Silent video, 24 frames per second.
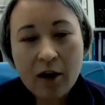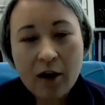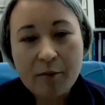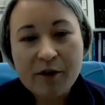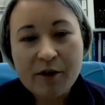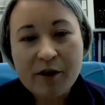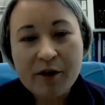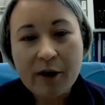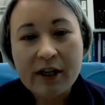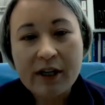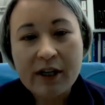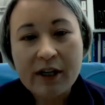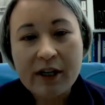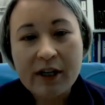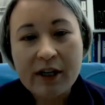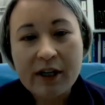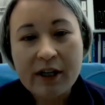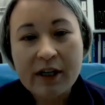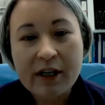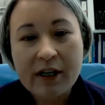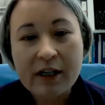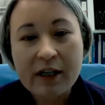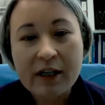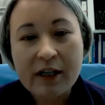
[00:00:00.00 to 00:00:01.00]
So I did a
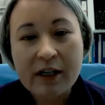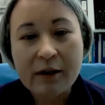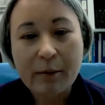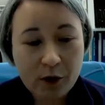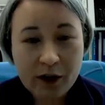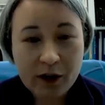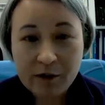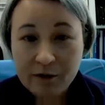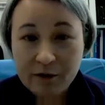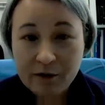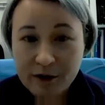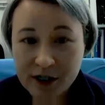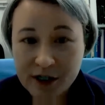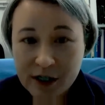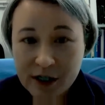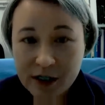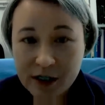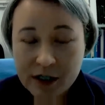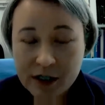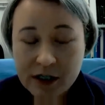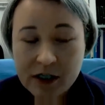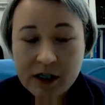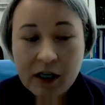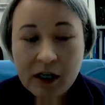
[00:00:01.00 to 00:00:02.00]
bachelor's degree in
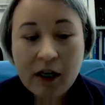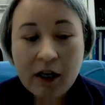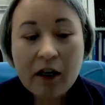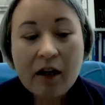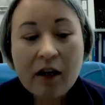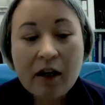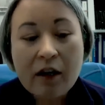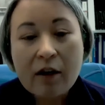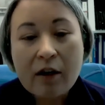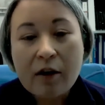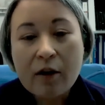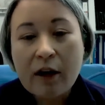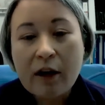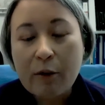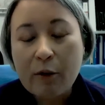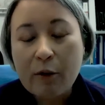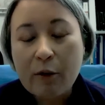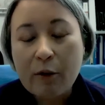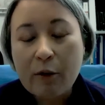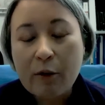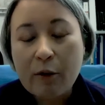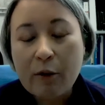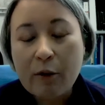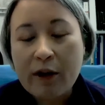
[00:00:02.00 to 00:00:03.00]
physics
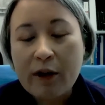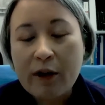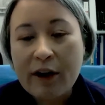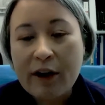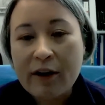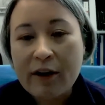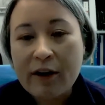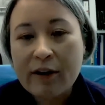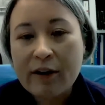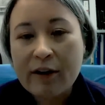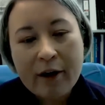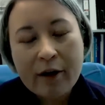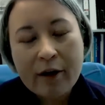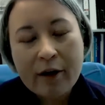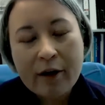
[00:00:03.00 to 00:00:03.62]
with a minor